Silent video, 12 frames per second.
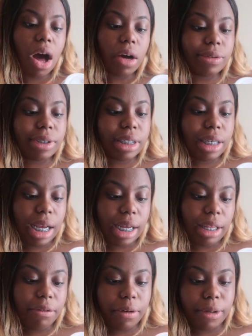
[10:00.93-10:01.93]
Oats and
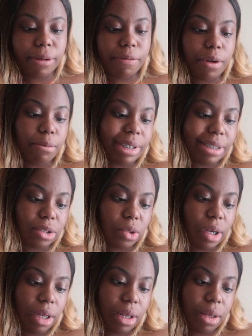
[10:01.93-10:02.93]
Honey Foaming
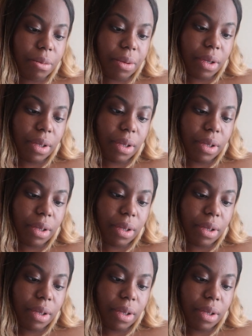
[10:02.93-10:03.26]
Scrub.